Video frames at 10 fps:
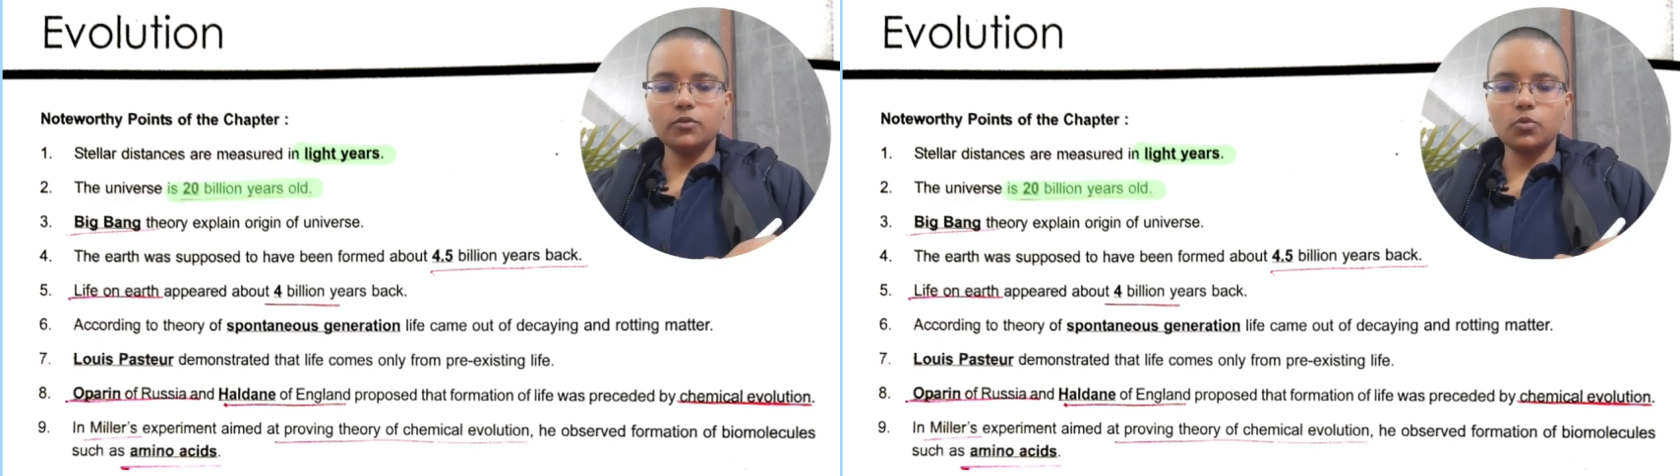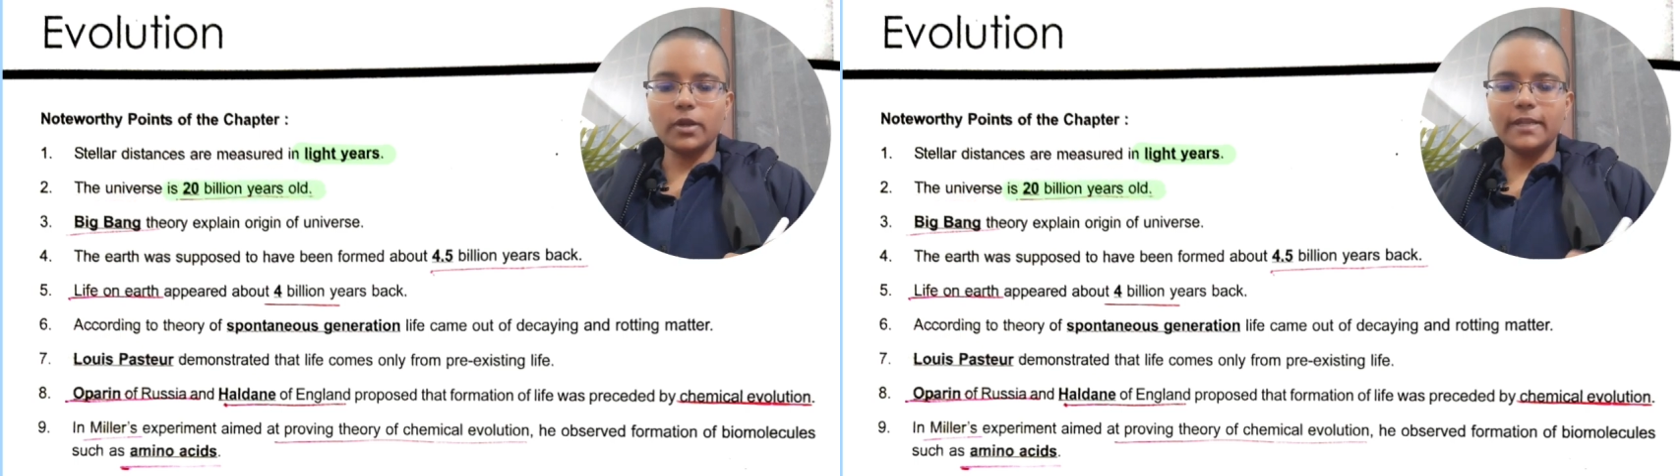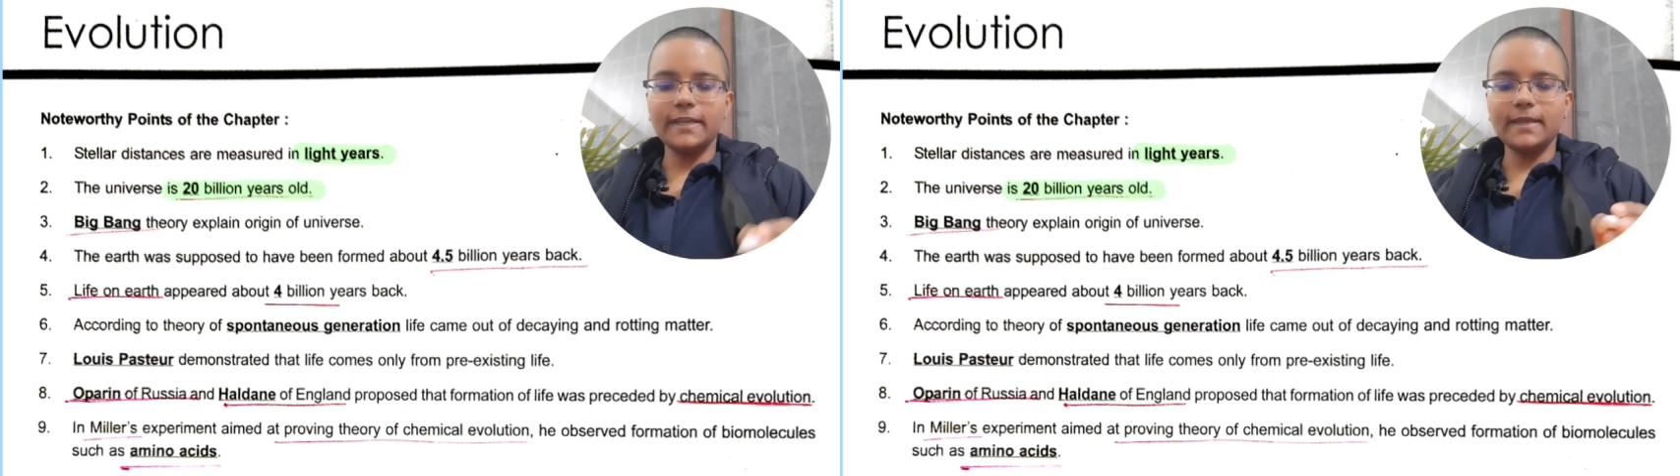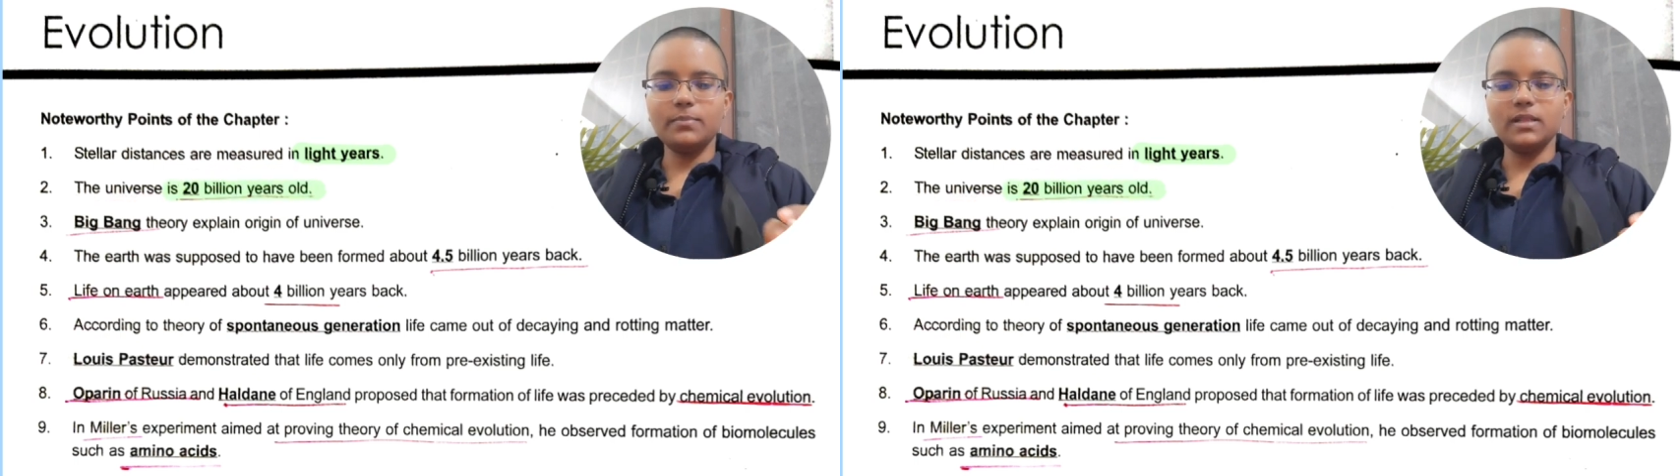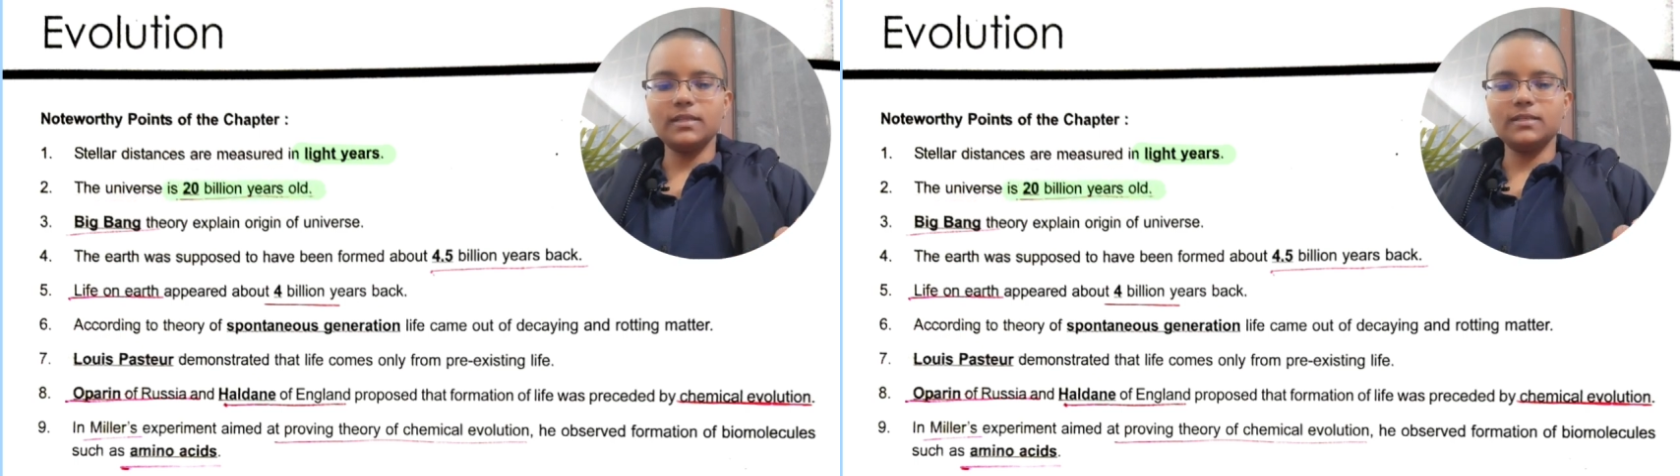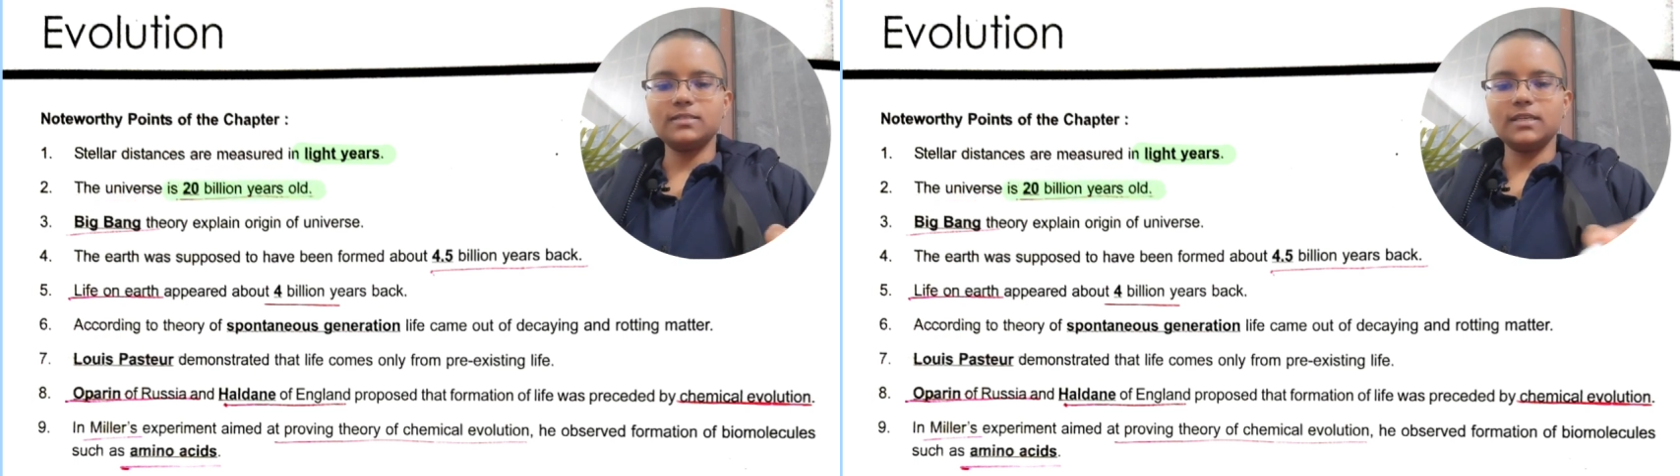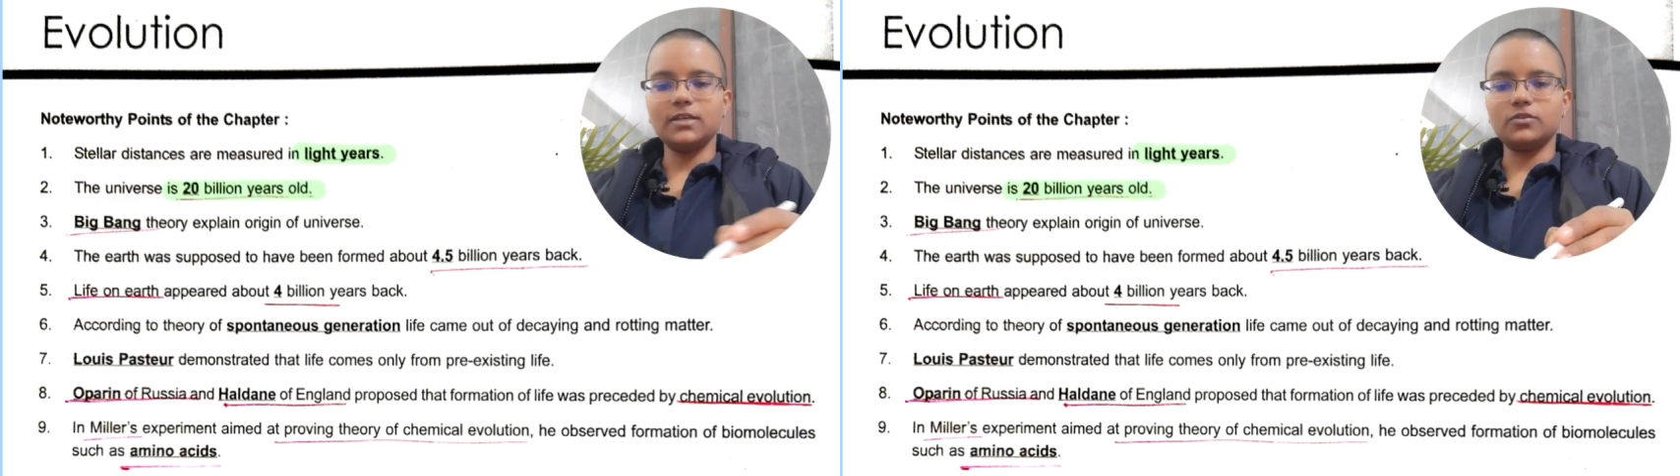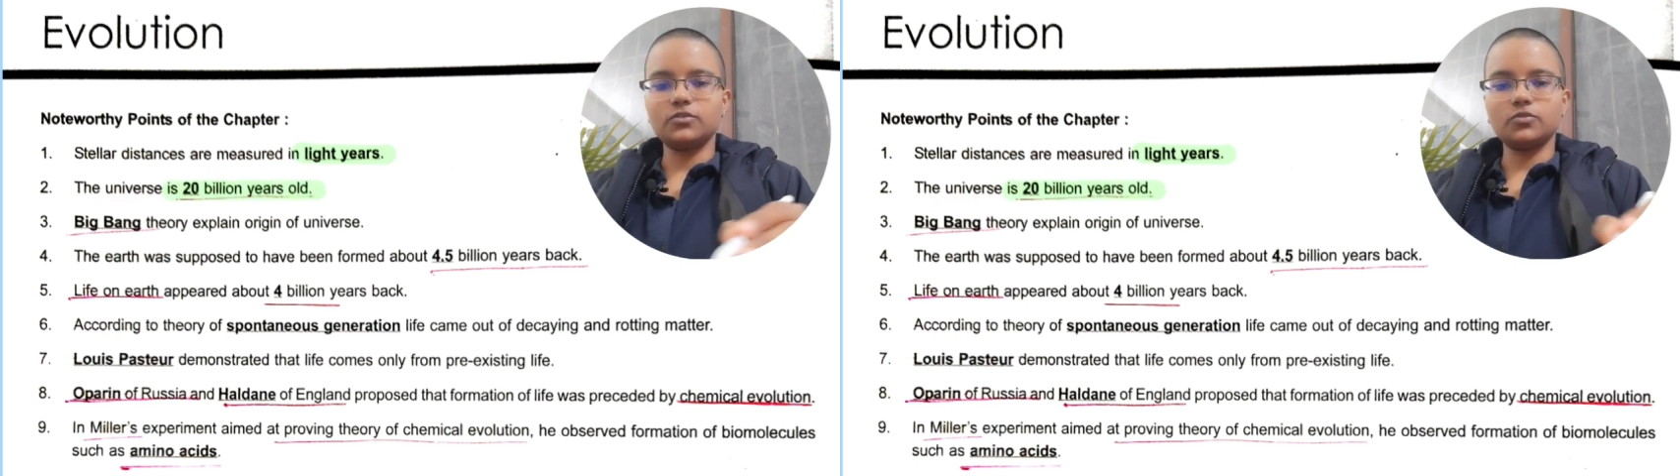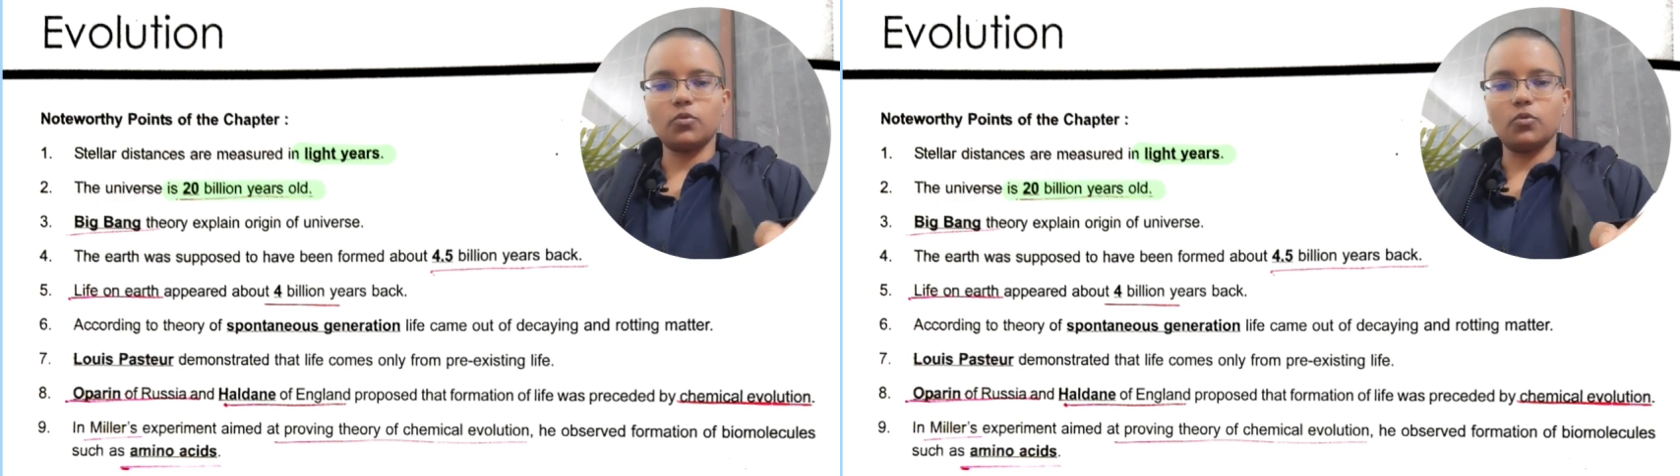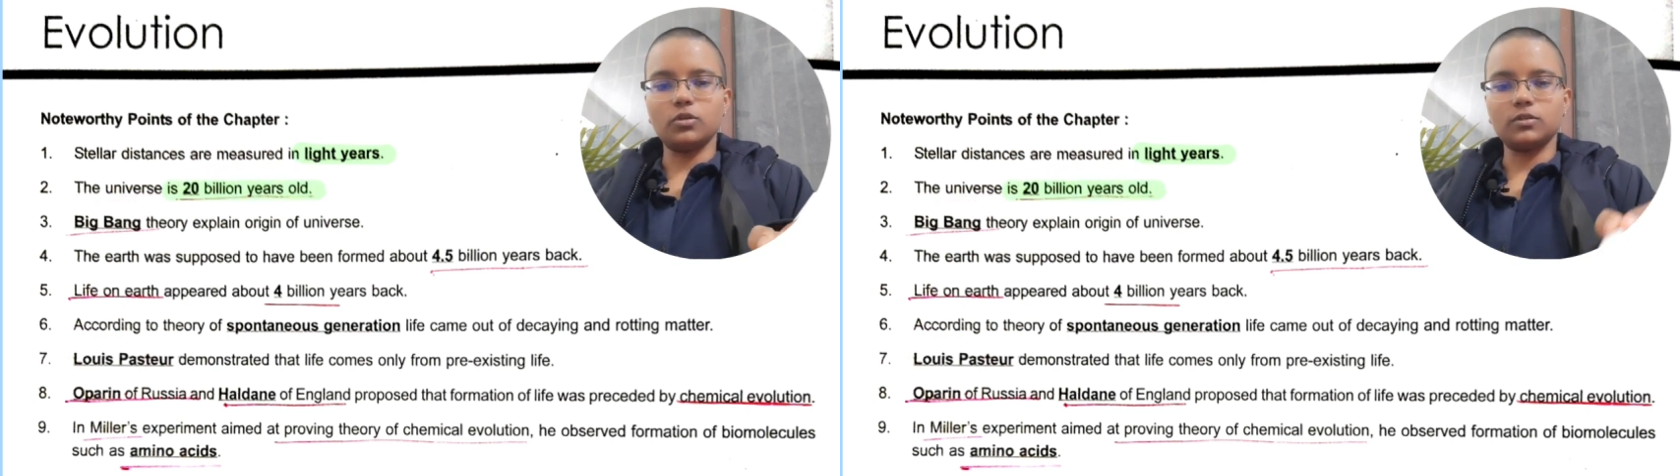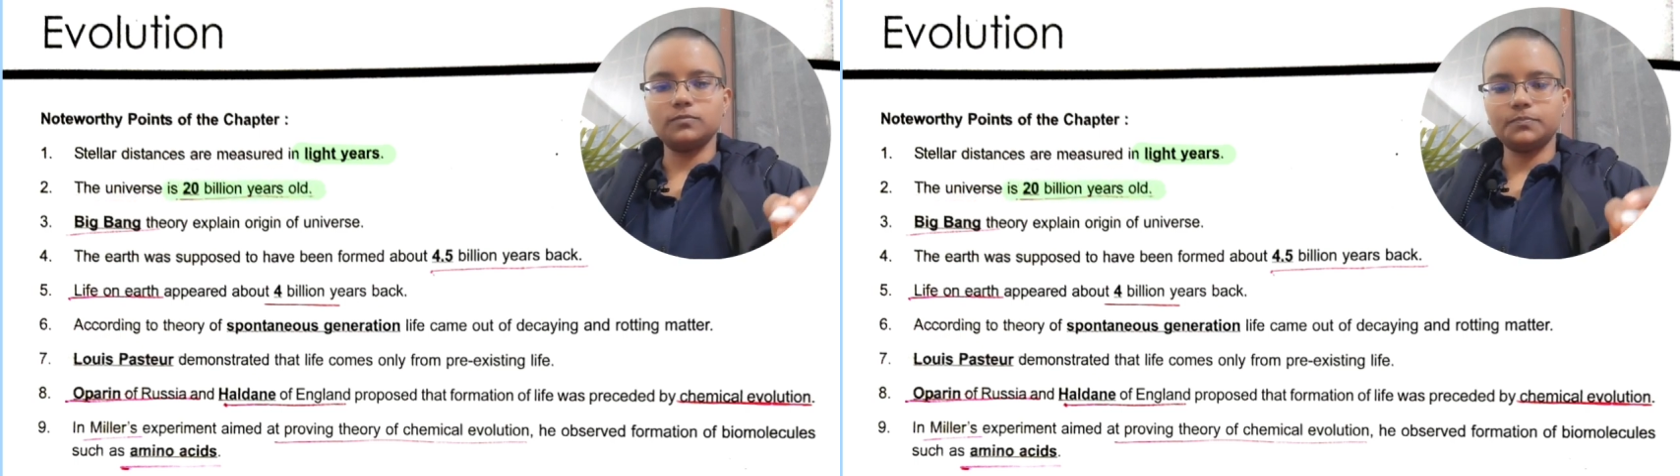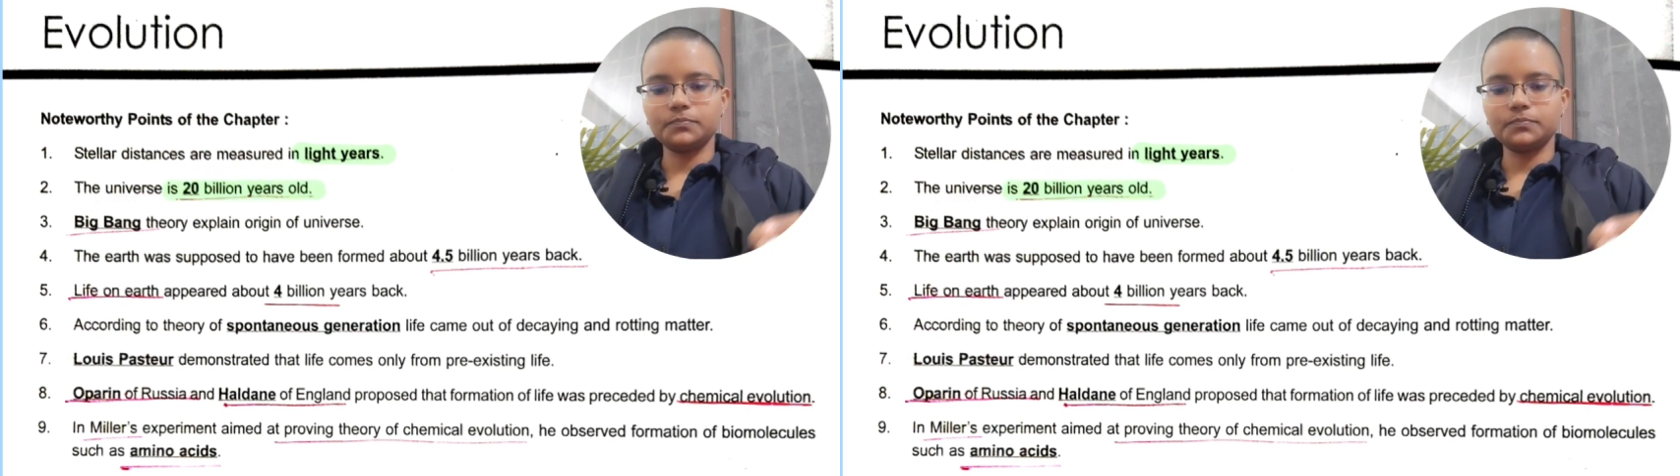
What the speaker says: 20 billion years old.